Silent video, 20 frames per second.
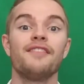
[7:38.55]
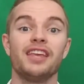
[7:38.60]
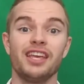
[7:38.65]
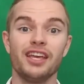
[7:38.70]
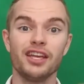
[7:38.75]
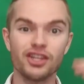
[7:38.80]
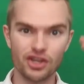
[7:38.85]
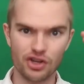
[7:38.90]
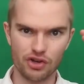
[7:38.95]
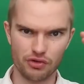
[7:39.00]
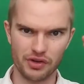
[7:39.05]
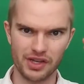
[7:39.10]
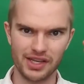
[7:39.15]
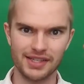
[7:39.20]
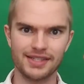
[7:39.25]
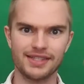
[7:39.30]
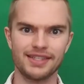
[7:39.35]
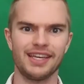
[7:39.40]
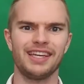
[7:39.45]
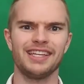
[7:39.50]

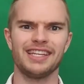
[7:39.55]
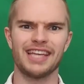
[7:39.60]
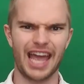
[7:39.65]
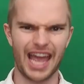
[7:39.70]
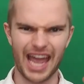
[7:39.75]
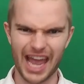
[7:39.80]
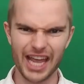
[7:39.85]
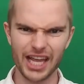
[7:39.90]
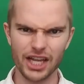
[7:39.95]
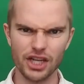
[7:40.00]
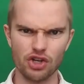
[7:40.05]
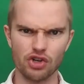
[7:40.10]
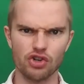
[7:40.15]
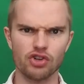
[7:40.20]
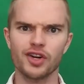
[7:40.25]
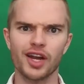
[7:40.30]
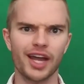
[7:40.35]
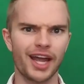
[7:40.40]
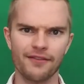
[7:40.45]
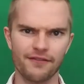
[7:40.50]
increased in anger
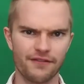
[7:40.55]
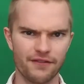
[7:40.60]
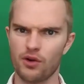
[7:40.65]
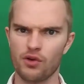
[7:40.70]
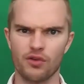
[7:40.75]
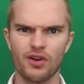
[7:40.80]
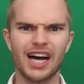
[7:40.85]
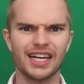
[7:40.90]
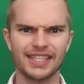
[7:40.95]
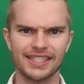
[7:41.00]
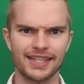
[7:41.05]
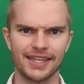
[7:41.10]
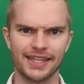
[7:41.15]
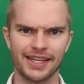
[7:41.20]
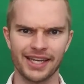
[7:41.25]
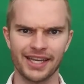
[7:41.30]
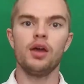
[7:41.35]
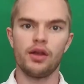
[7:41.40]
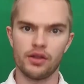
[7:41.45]
and ferocity.